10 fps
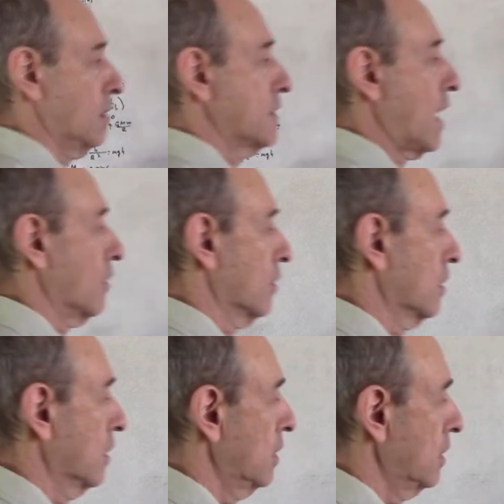Now,
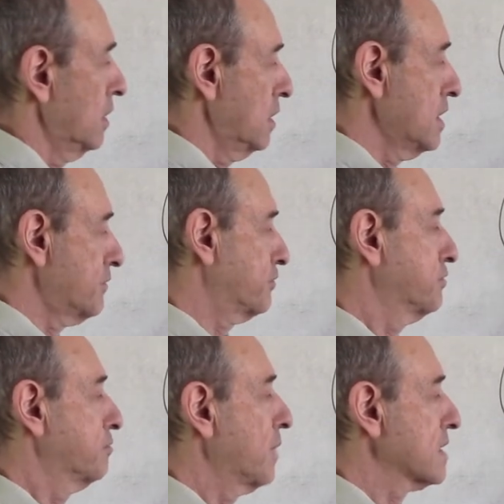
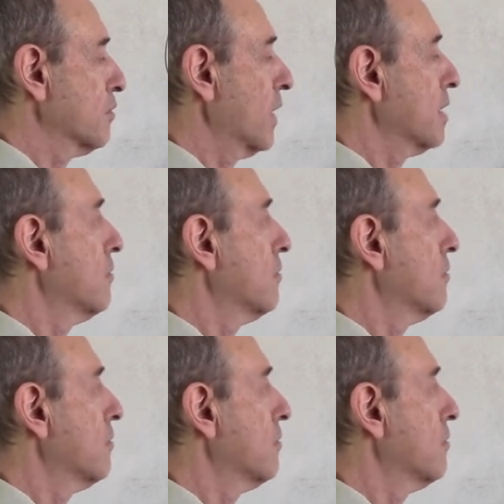if, by the way,